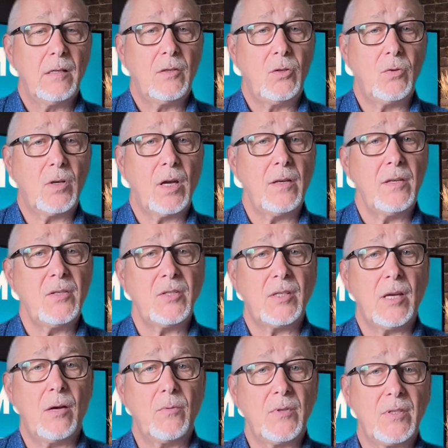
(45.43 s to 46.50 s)
you're going to
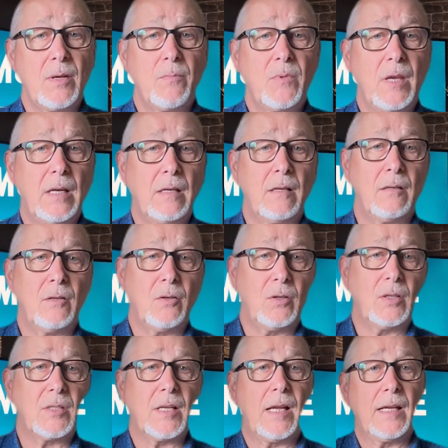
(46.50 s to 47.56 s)
start with something that
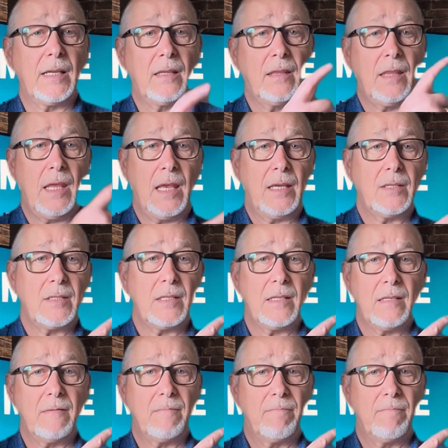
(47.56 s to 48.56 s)
looks like this.